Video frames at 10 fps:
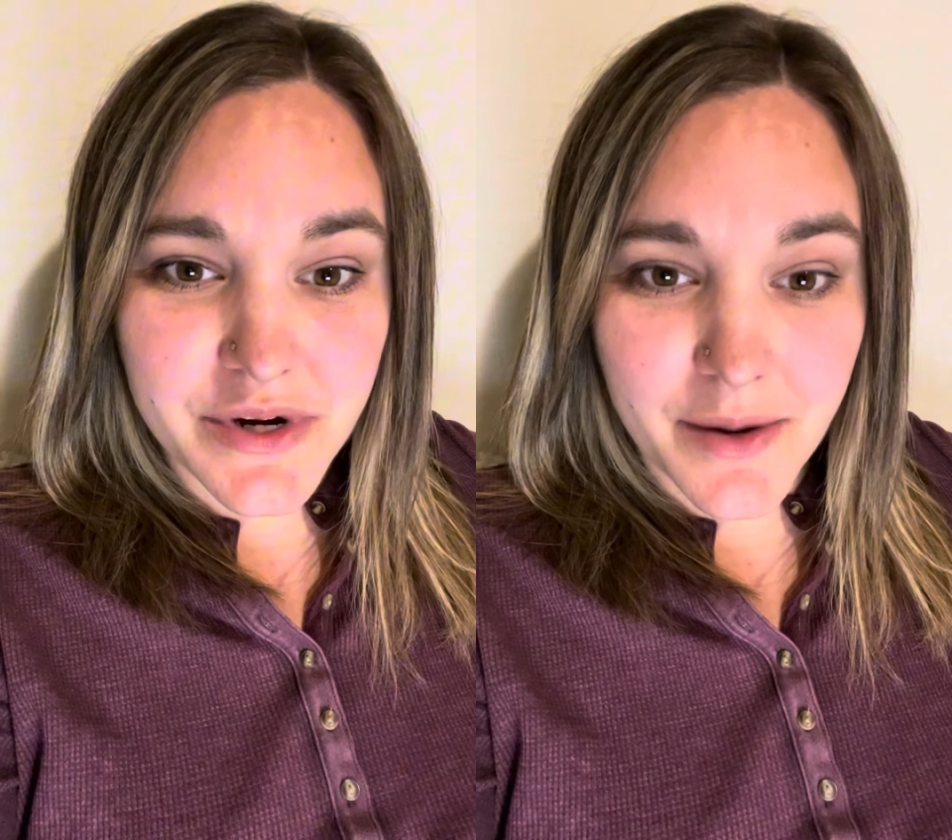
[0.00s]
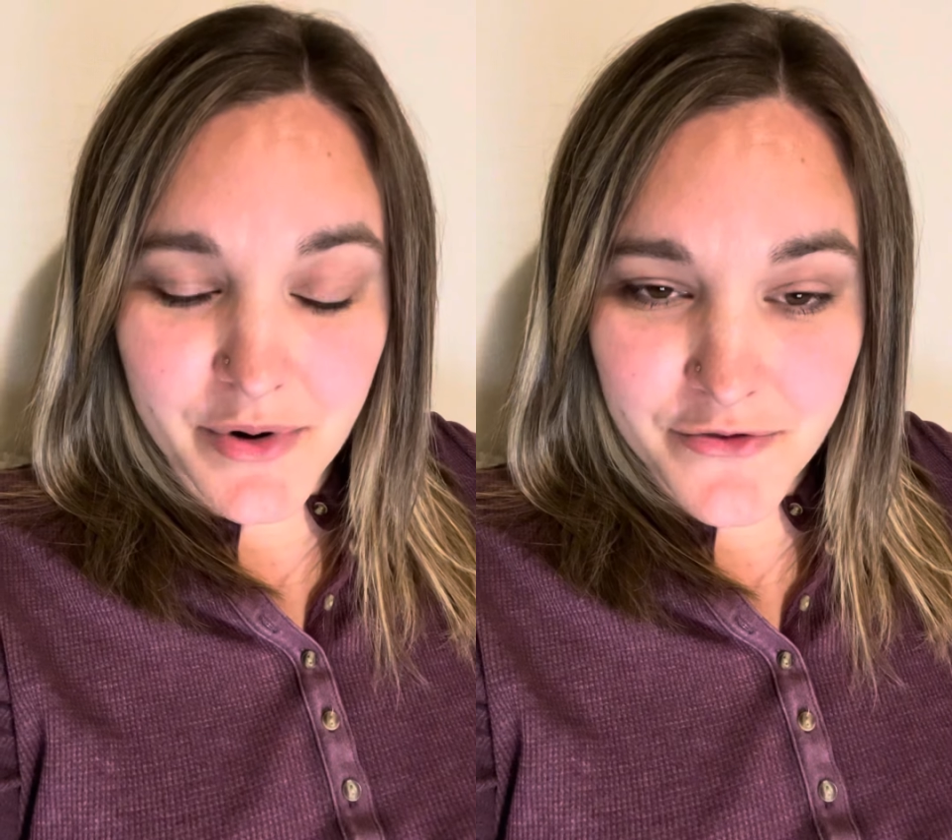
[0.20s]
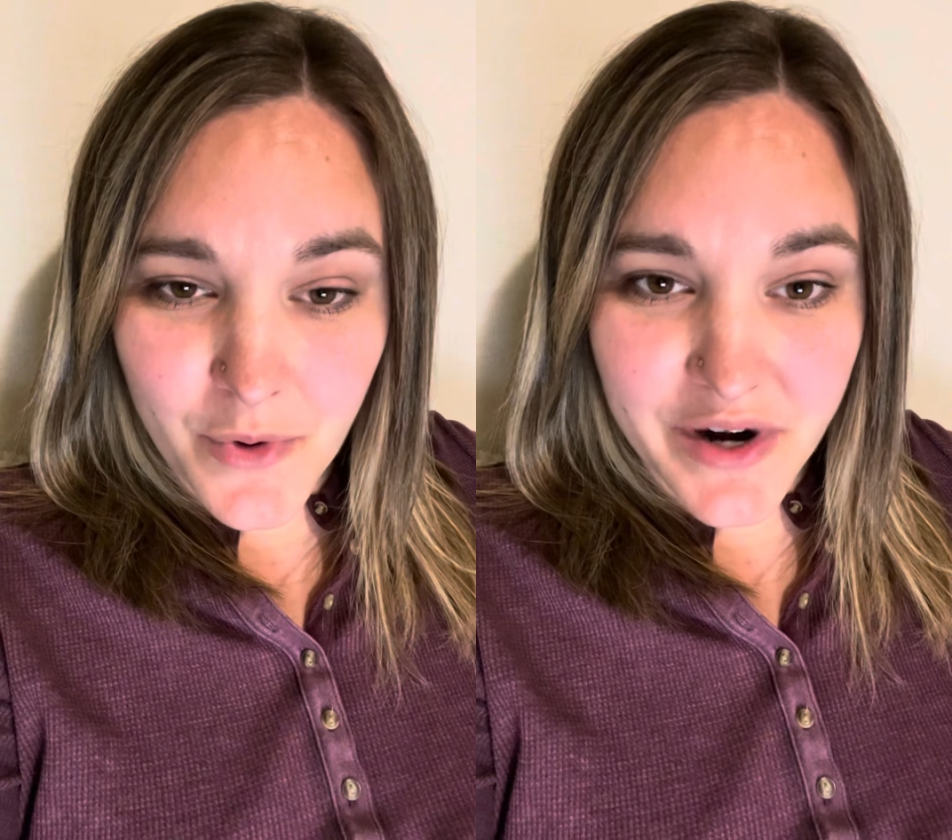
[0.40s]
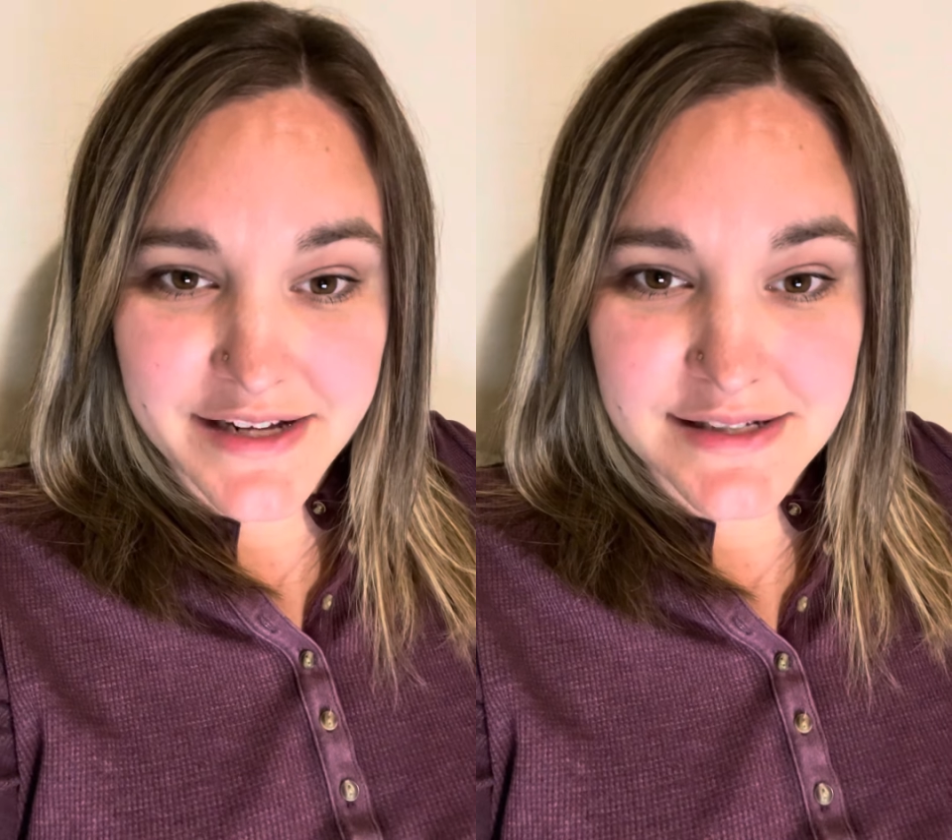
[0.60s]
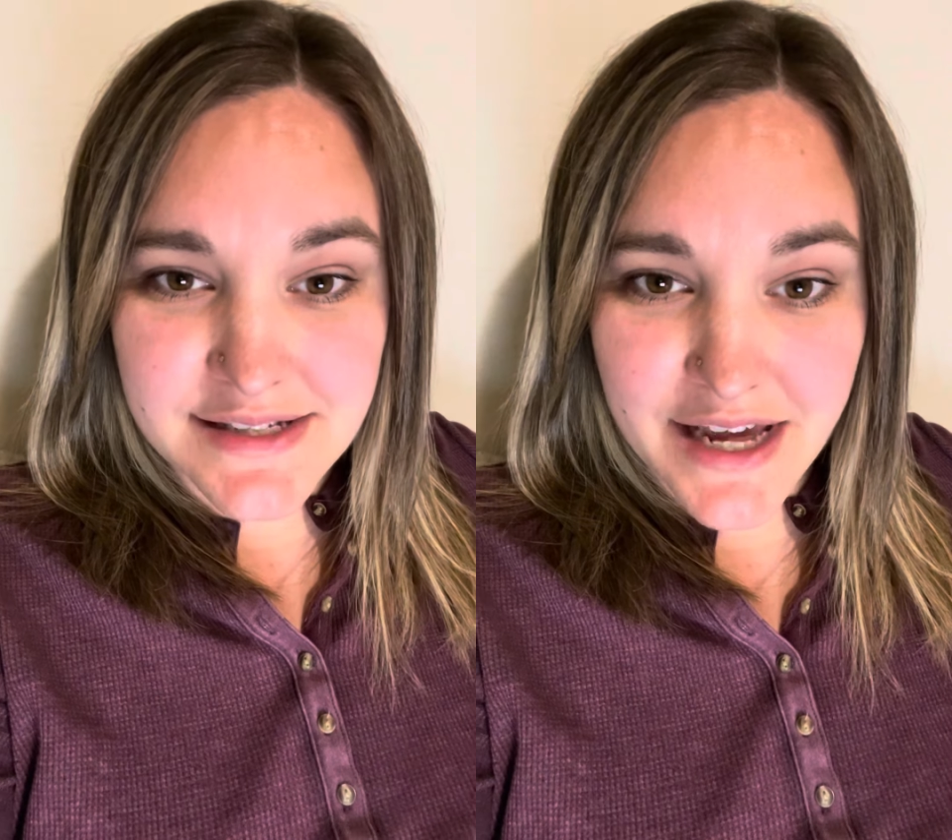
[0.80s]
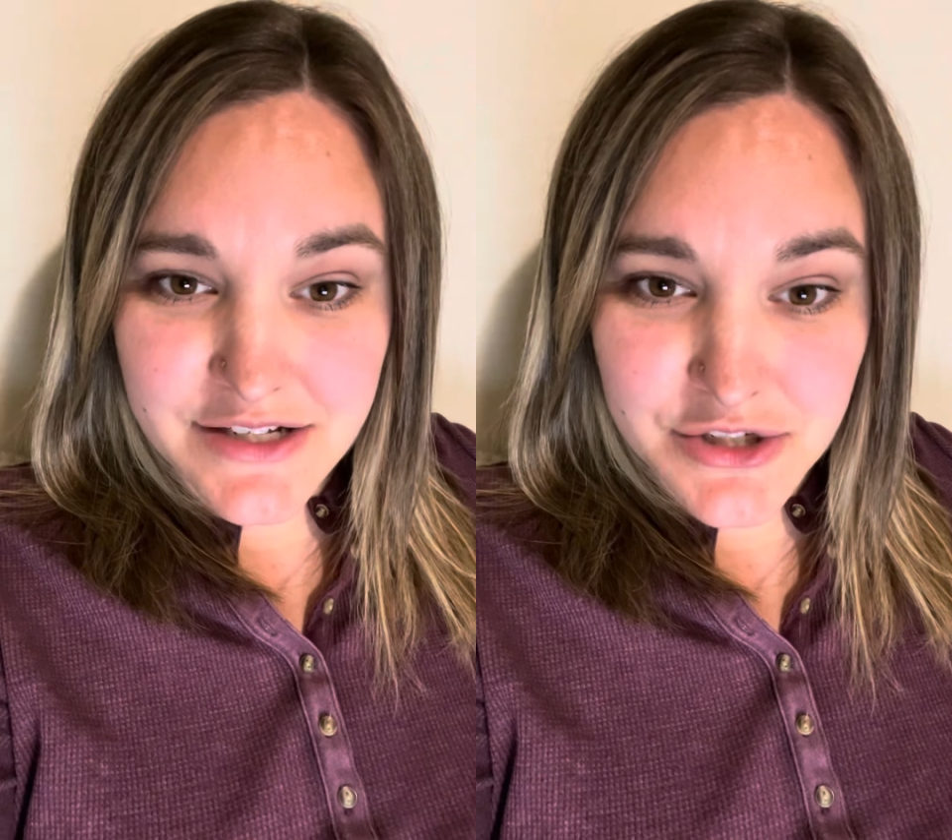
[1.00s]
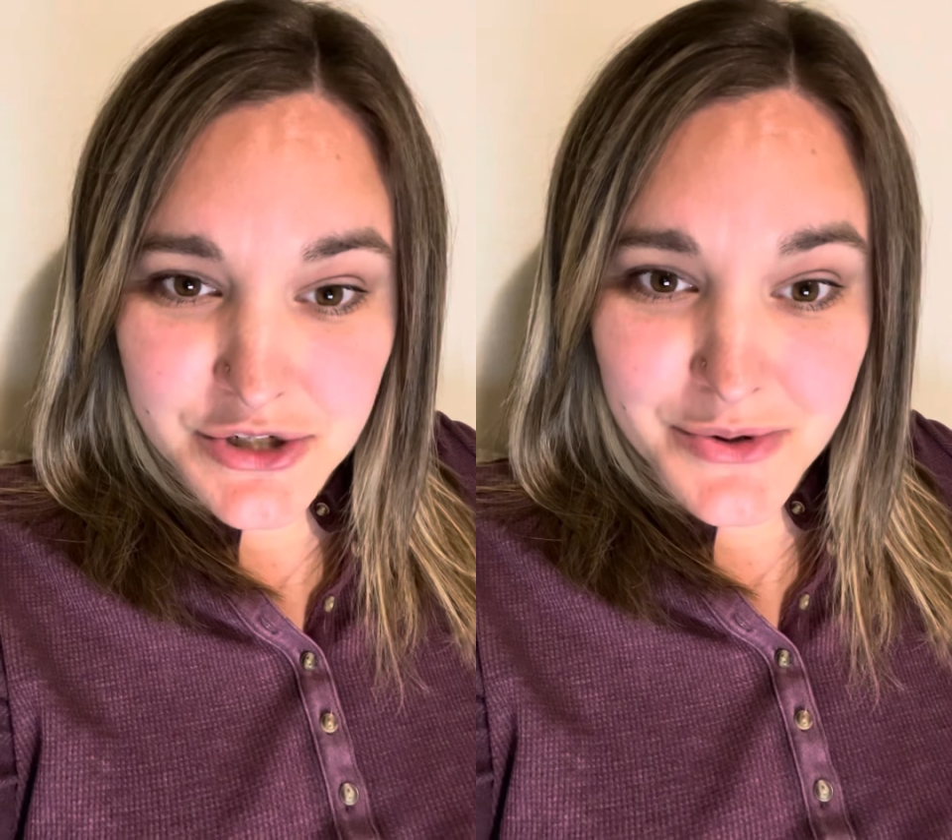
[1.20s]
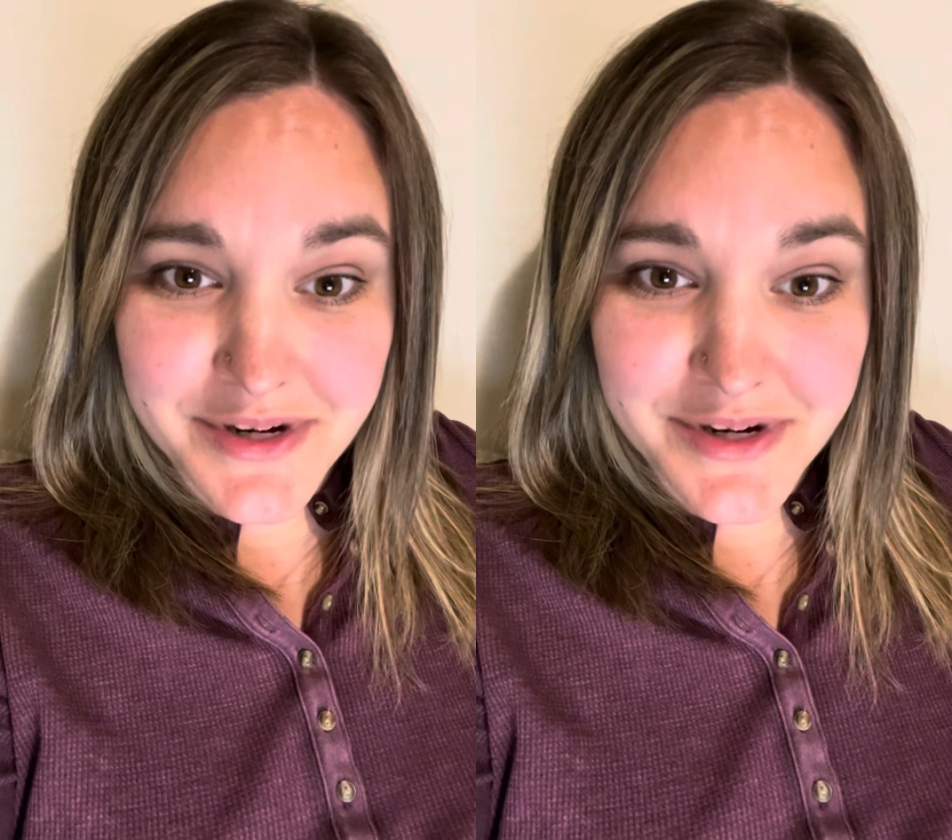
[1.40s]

number four in set two.